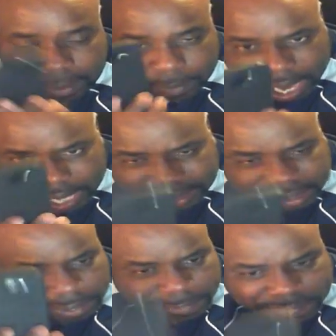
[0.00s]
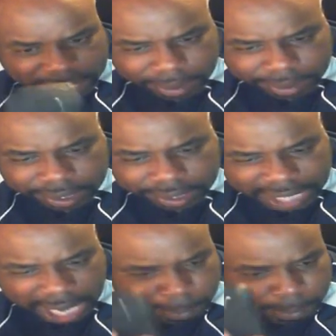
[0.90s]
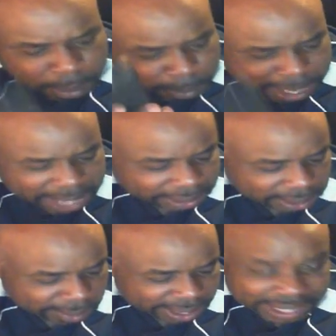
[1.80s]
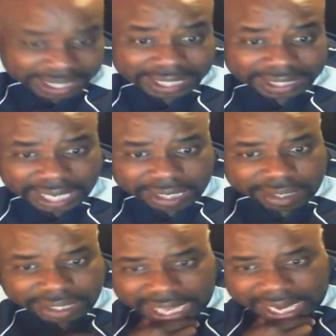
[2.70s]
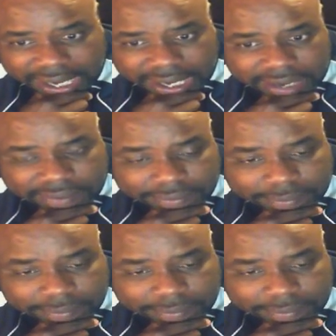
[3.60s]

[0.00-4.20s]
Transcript: Why this little phone here got more mess on it than anything you can think of?